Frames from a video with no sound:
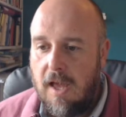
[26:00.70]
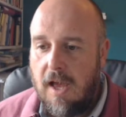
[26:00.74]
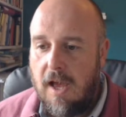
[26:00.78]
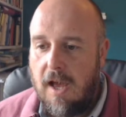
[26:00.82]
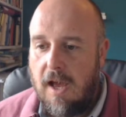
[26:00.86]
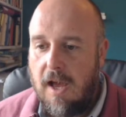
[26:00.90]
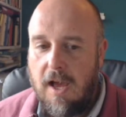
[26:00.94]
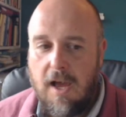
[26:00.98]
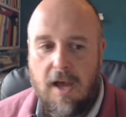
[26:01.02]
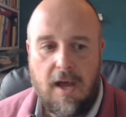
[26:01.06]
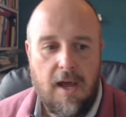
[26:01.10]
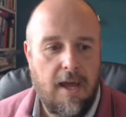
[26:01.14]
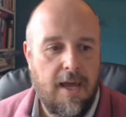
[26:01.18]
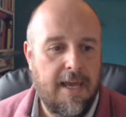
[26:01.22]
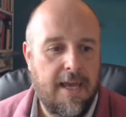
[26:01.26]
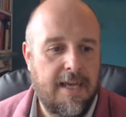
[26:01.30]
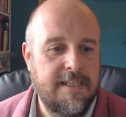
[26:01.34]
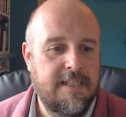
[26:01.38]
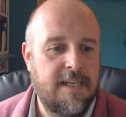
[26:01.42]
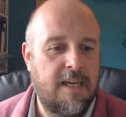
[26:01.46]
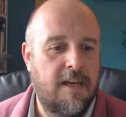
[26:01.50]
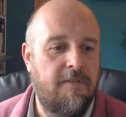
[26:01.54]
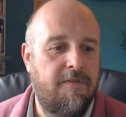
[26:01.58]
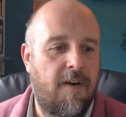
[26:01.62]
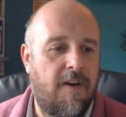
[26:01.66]

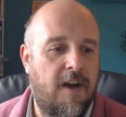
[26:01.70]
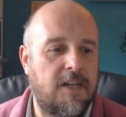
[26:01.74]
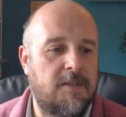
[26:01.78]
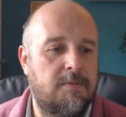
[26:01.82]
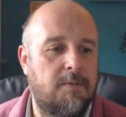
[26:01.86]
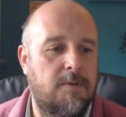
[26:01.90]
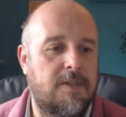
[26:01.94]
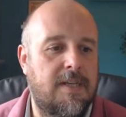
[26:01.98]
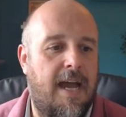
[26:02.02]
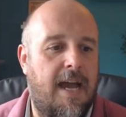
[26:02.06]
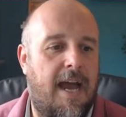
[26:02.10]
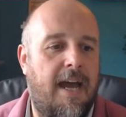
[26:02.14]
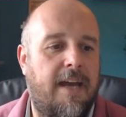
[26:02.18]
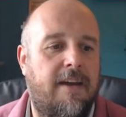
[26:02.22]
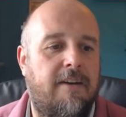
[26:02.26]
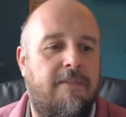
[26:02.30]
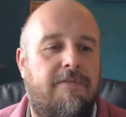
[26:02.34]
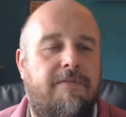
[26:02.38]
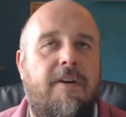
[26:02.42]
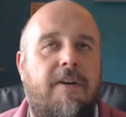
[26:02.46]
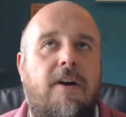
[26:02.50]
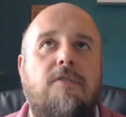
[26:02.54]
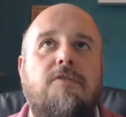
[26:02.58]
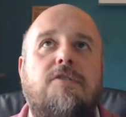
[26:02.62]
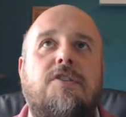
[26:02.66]
advisable to add a
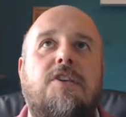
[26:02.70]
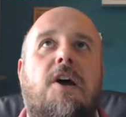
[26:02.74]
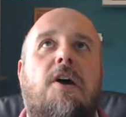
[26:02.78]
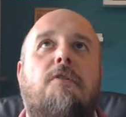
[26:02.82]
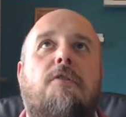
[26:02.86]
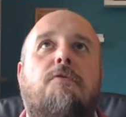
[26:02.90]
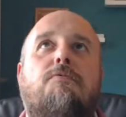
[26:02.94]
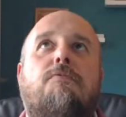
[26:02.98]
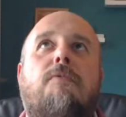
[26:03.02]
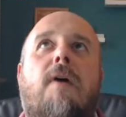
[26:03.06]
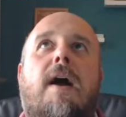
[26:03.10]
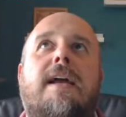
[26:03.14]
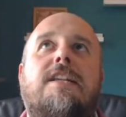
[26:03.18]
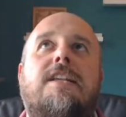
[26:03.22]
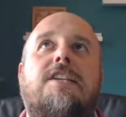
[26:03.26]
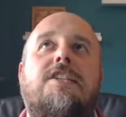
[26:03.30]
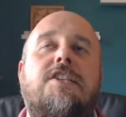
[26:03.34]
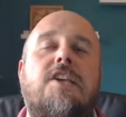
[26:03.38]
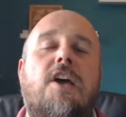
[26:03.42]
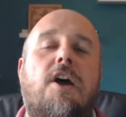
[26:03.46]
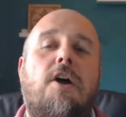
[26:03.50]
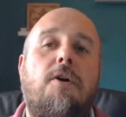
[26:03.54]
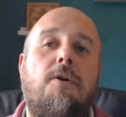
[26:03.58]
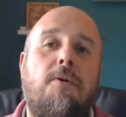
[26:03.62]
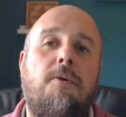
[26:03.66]
photo? Right,
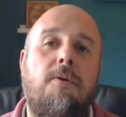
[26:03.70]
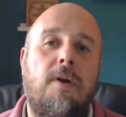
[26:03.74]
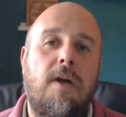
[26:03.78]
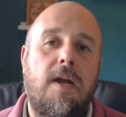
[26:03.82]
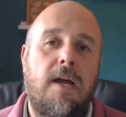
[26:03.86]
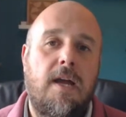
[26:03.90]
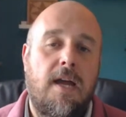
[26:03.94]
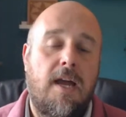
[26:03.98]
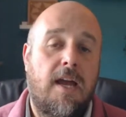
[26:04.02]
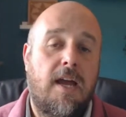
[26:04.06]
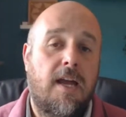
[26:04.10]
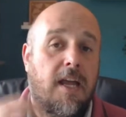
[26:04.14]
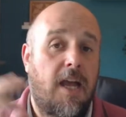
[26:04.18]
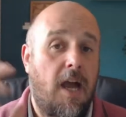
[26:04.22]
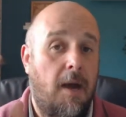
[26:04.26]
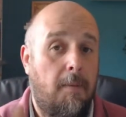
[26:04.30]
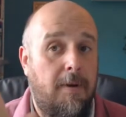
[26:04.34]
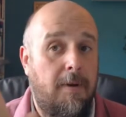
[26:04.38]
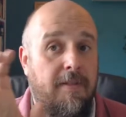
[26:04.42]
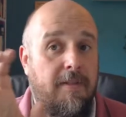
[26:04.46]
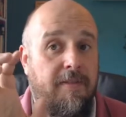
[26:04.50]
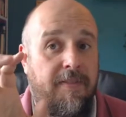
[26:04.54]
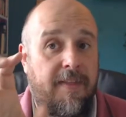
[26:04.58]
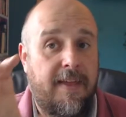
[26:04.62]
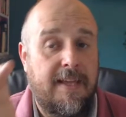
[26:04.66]
so a couple
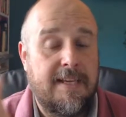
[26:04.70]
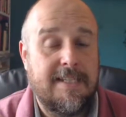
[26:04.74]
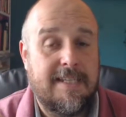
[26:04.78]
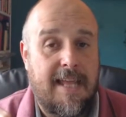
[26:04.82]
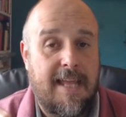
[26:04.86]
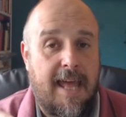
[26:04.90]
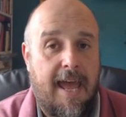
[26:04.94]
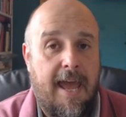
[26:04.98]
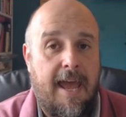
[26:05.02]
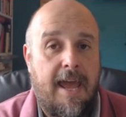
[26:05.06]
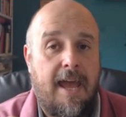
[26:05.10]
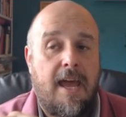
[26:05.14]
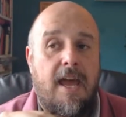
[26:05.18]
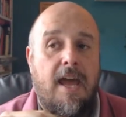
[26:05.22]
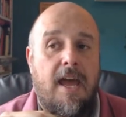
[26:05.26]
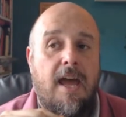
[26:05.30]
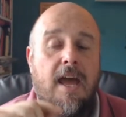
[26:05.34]
of things there.